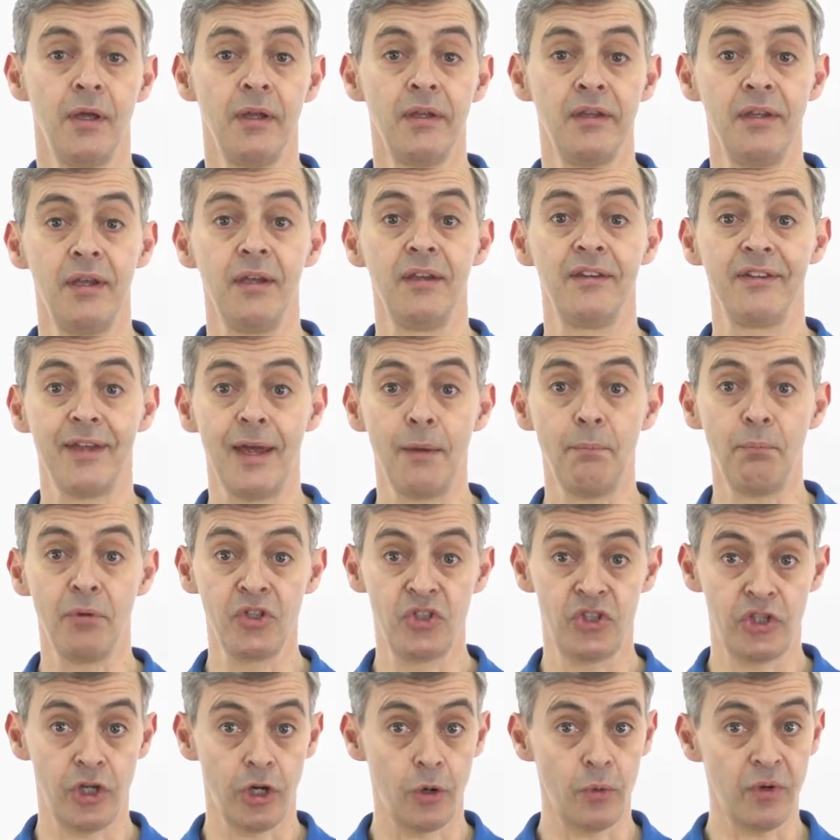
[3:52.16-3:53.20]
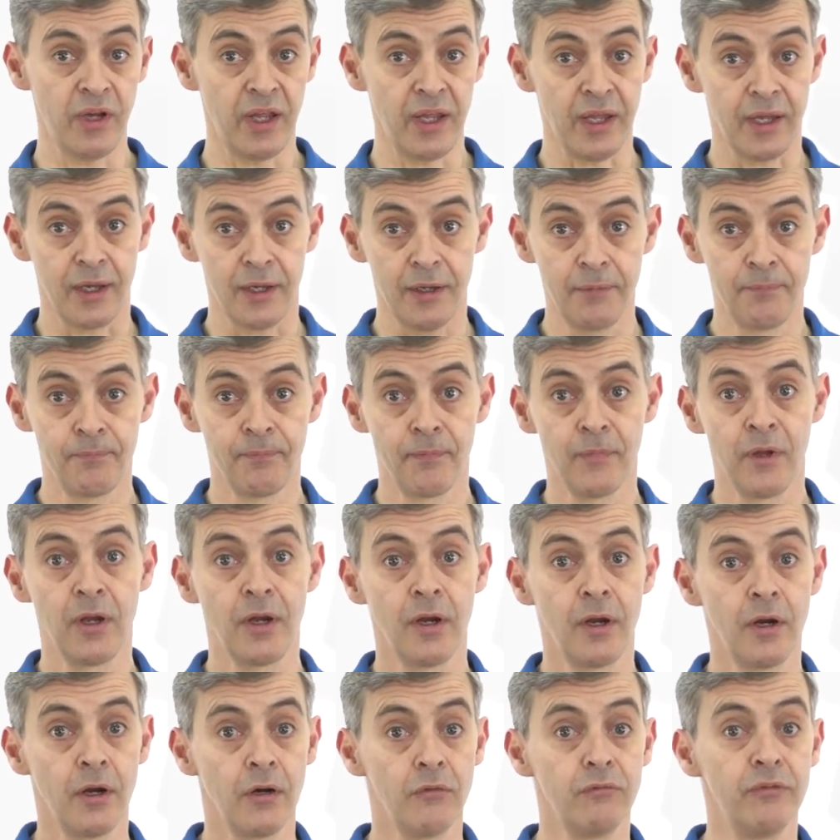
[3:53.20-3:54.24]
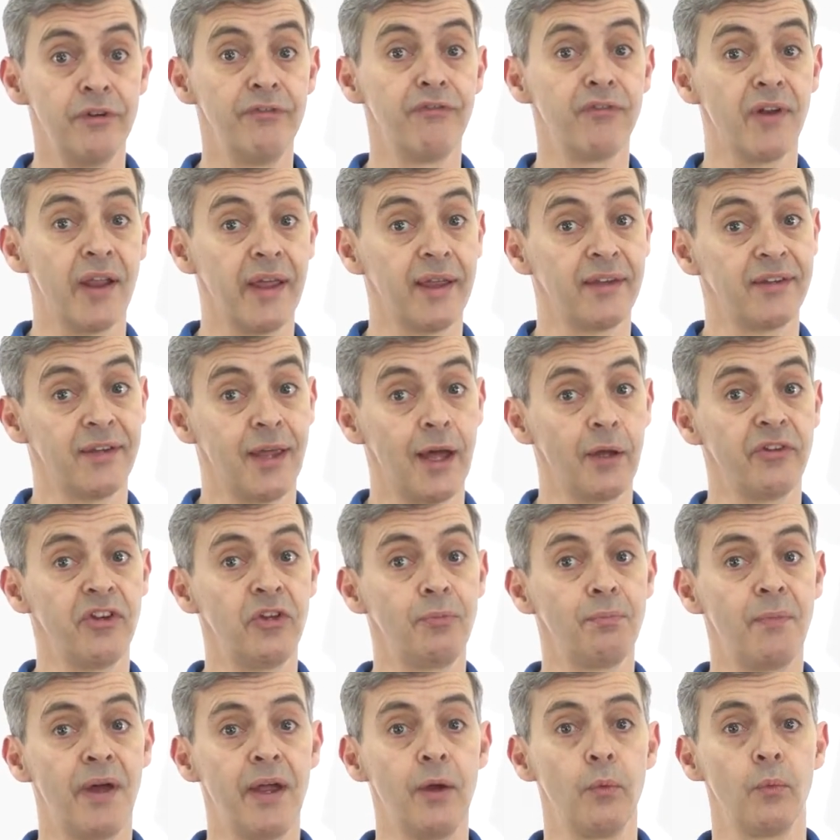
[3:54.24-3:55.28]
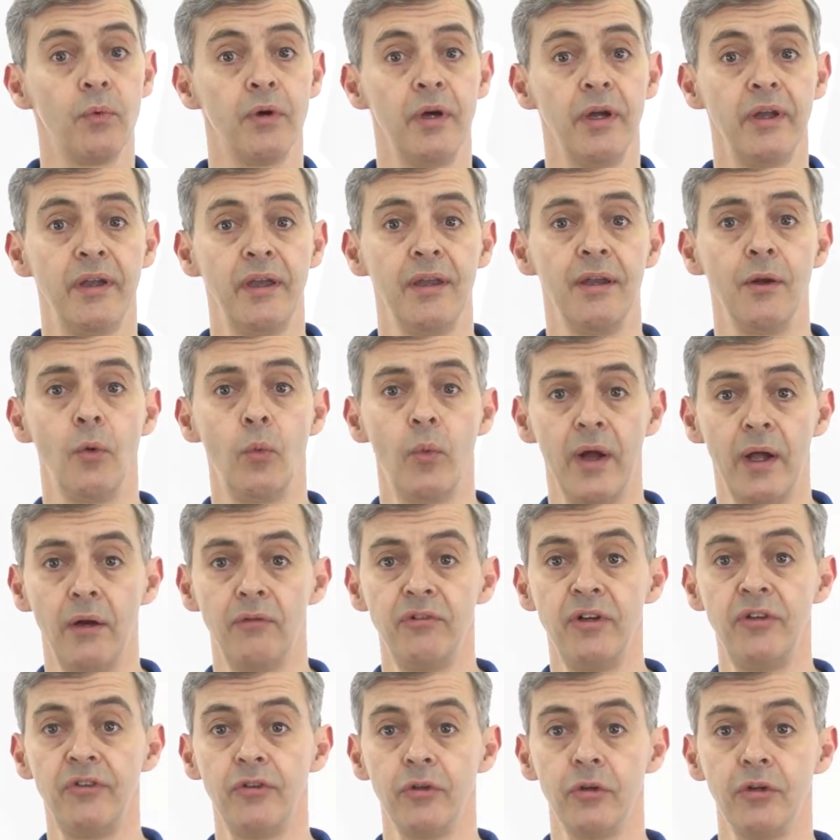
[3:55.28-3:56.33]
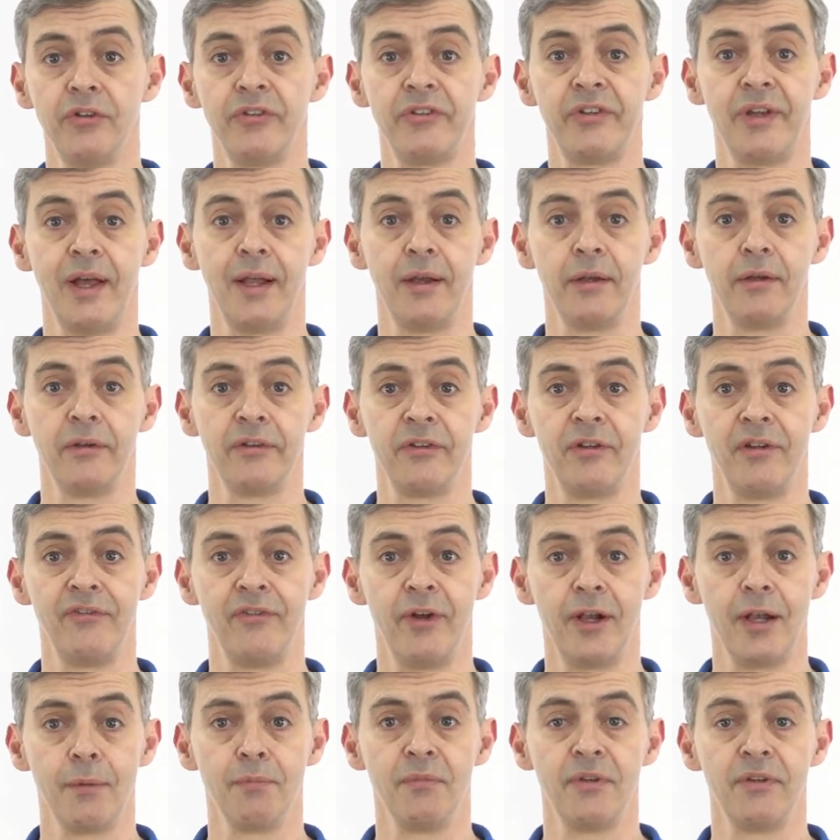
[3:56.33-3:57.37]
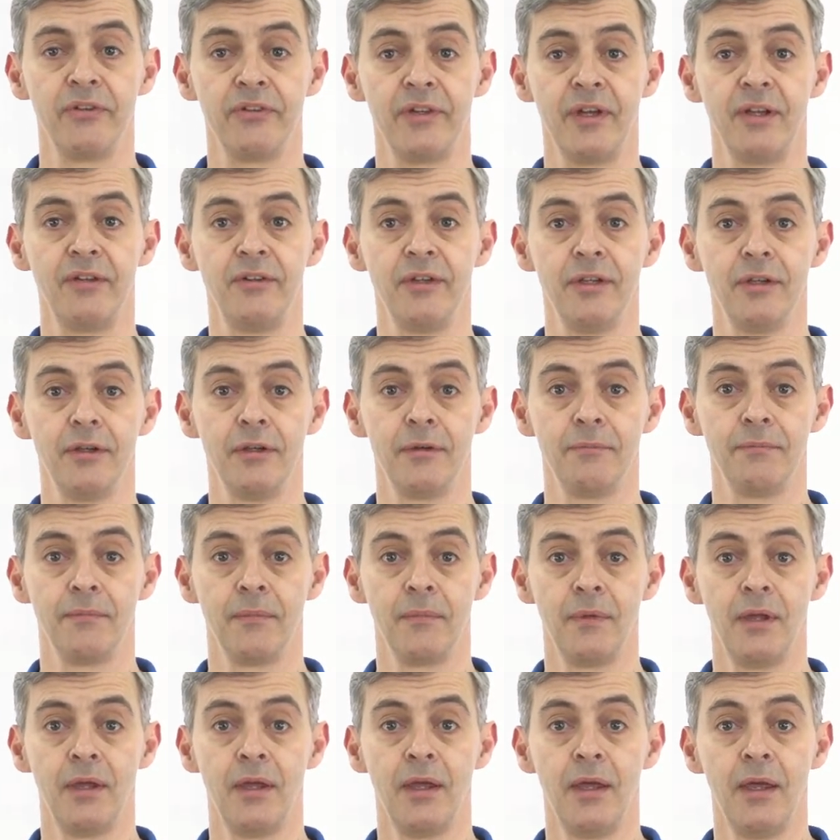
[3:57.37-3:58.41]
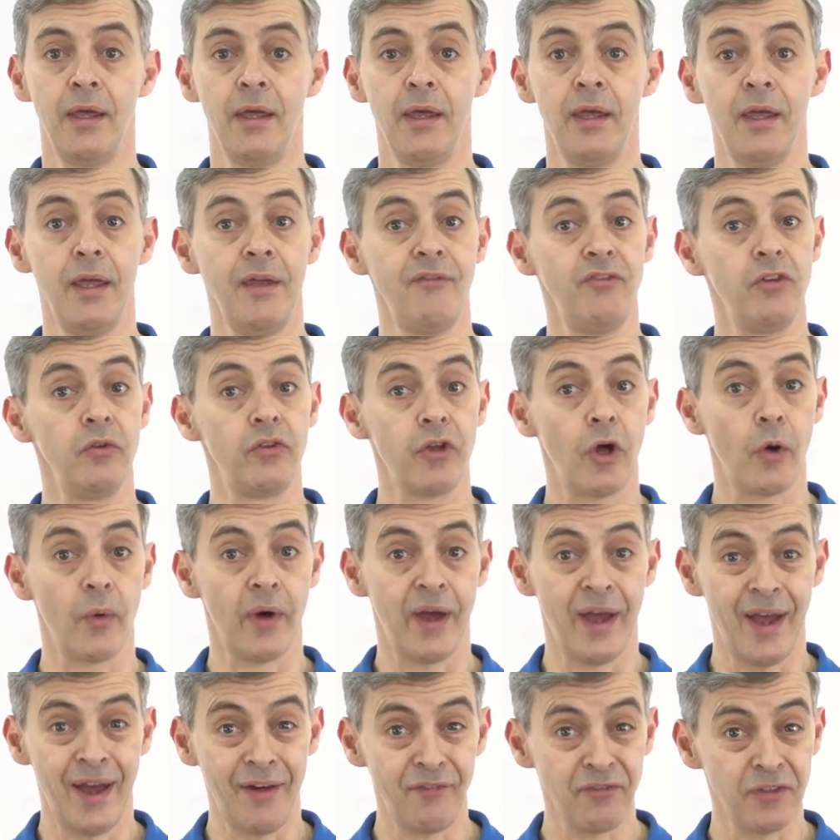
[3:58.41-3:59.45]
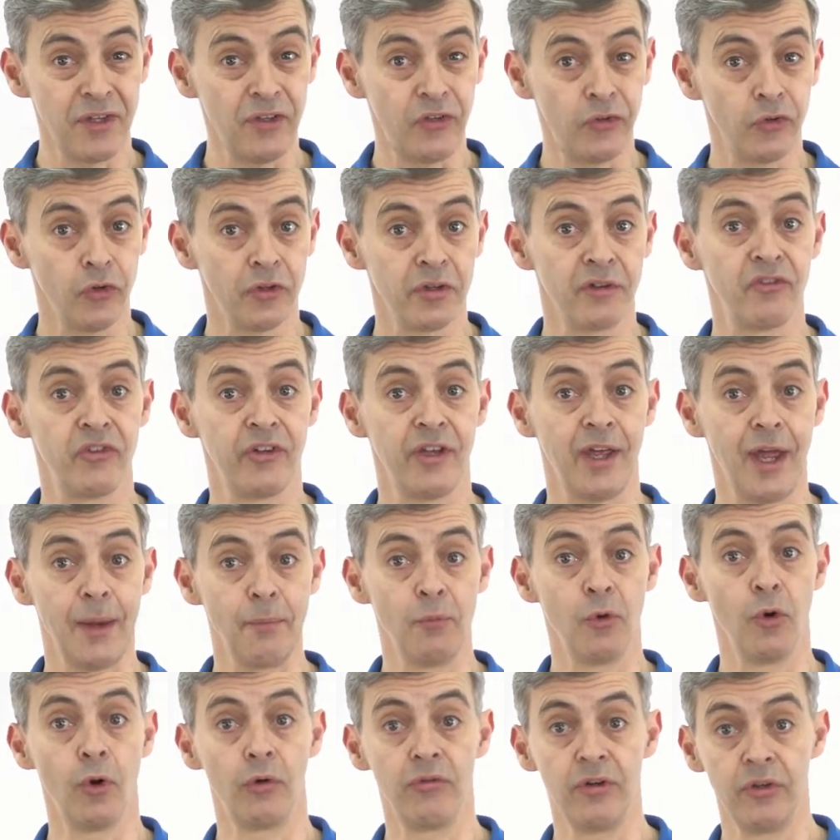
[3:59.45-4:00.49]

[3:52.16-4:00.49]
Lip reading: The example shown here reflects how this might work in a well-resourced talent development setting. If you don't have this sort of time or